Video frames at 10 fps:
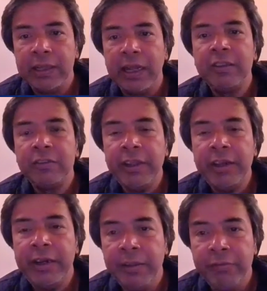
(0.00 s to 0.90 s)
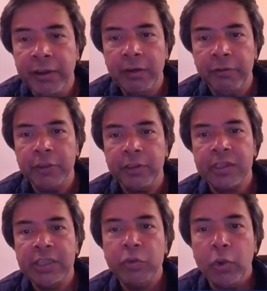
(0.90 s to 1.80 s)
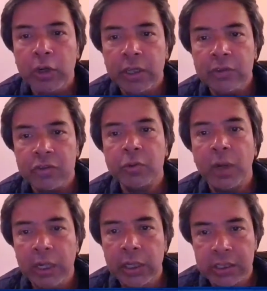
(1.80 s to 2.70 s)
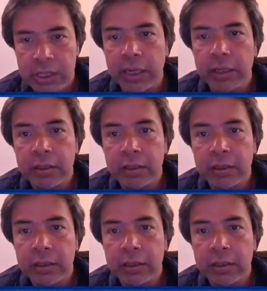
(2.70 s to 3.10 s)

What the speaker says: That is very difficult for this new audience to understand.